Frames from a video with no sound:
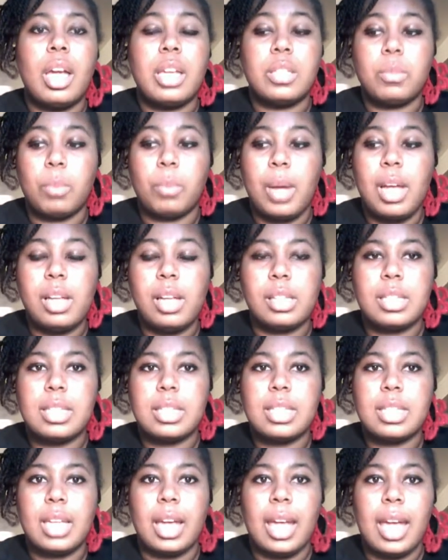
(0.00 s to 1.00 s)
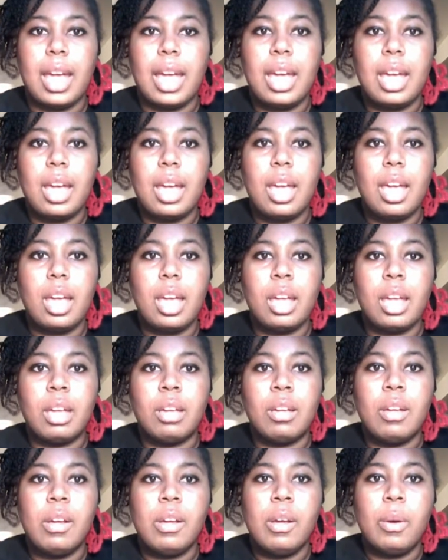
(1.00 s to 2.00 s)
as well to say, hey,
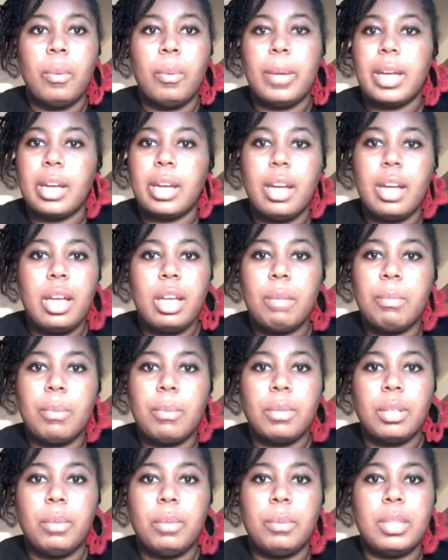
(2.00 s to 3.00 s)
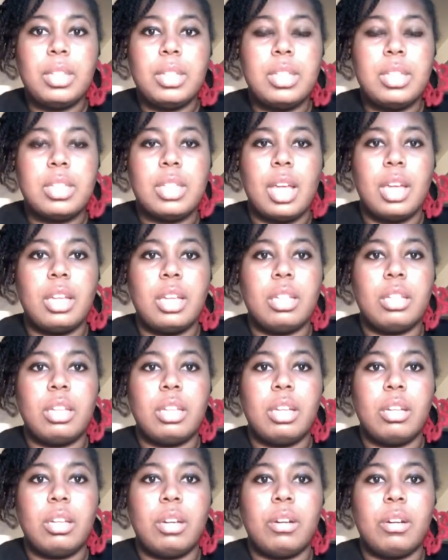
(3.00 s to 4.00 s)
wake up. You wouldn't send,